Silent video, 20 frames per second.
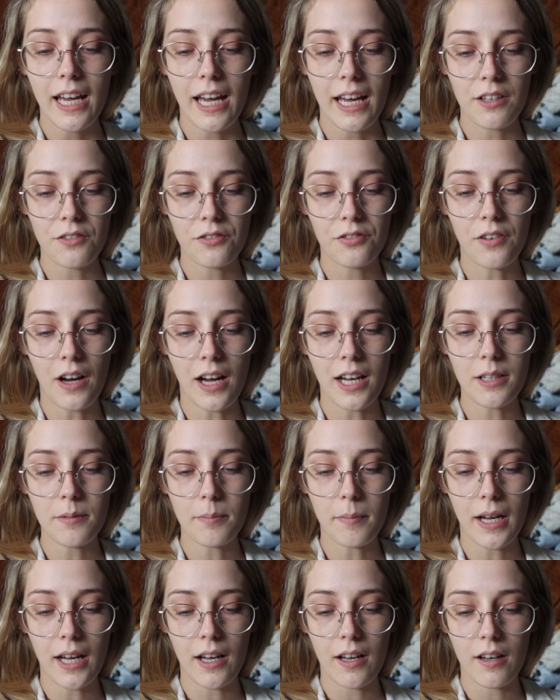and
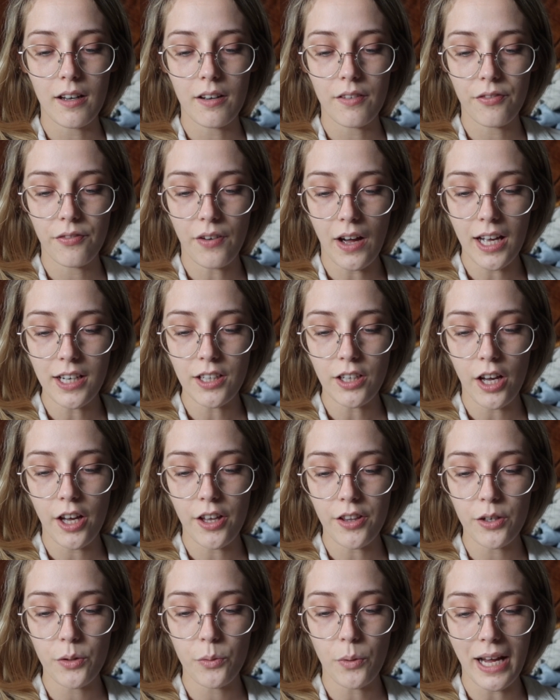find
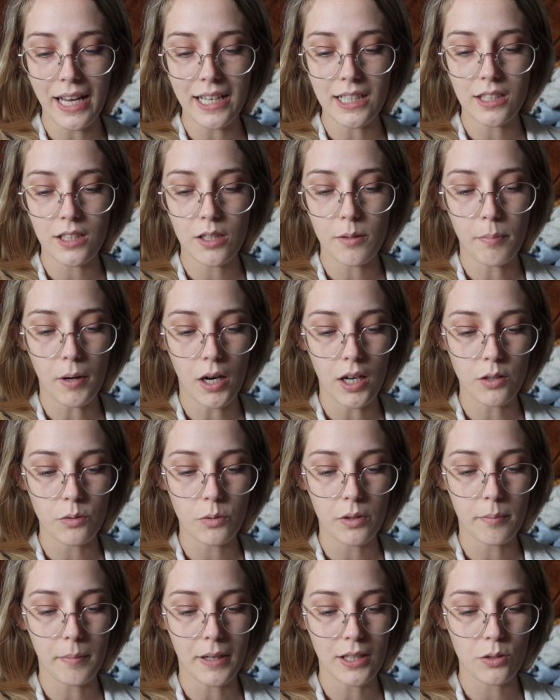other ways to bond
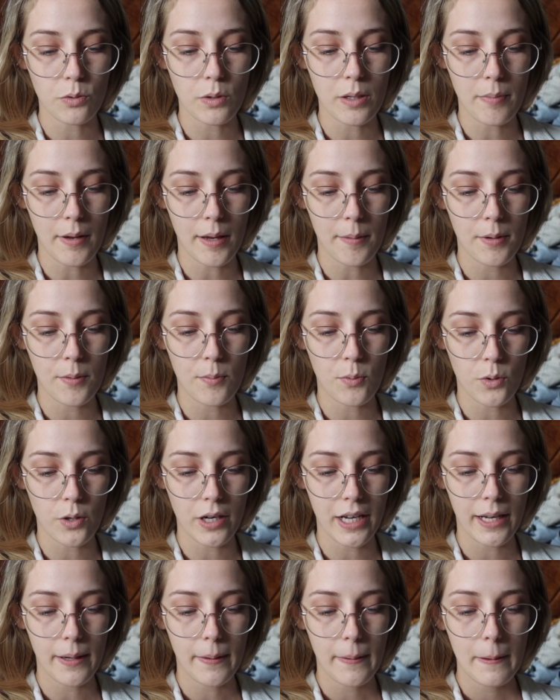with my sweet baby
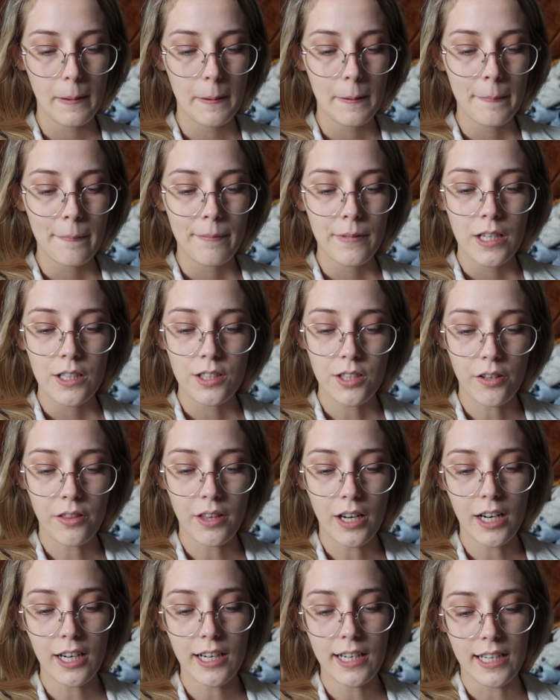boy. So
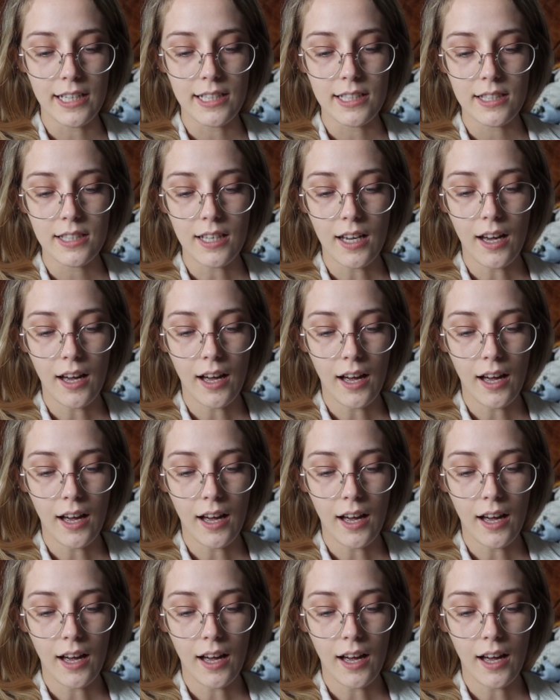there it is.